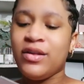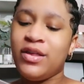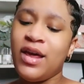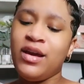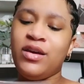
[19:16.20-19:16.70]

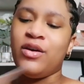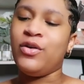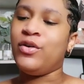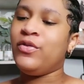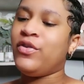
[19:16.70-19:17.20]
Thank
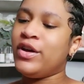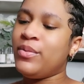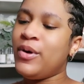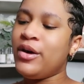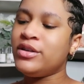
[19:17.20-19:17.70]
you for
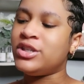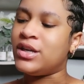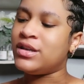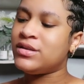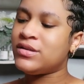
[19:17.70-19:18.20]
your
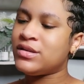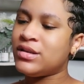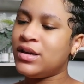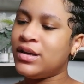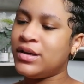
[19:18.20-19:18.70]

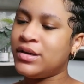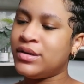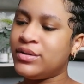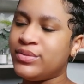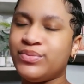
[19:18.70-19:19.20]
purchase.
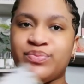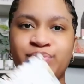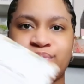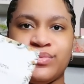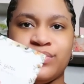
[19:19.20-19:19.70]

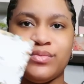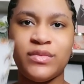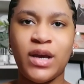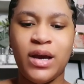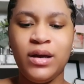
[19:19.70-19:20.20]

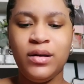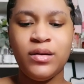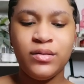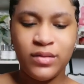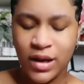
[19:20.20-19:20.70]
Okay.
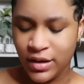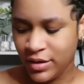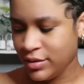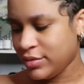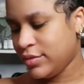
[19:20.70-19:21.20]

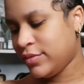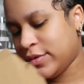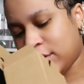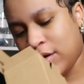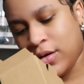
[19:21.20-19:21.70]
Thank you
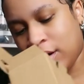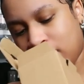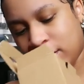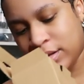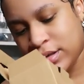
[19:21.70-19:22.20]
for the
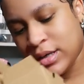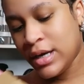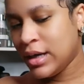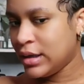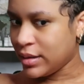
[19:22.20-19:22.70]
card.
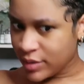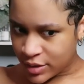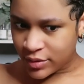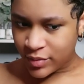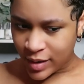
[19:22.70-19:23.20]
I'm
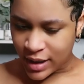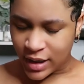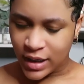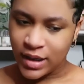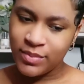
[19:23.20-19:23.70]
gonna throw
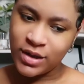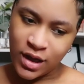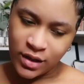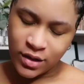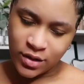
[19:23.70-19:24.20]
away, but
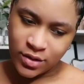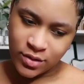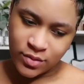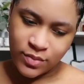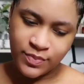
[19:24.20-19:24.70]
thank
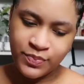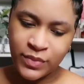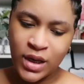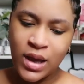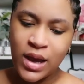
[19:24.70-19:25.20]
you.
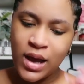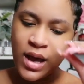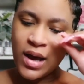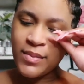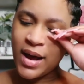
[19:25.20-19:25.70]

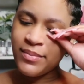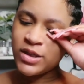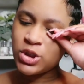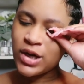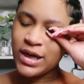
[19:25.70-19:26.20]
I've
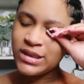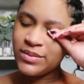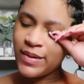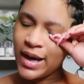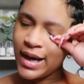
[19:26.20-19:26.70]
been trying
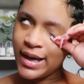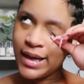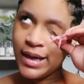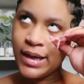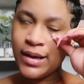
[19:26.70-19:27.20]
to
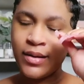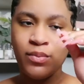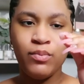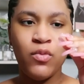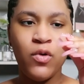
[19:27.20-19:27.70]
buy
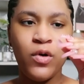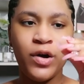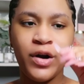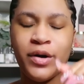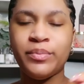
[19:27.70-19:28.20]

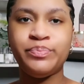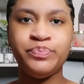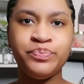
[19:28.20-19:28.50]
more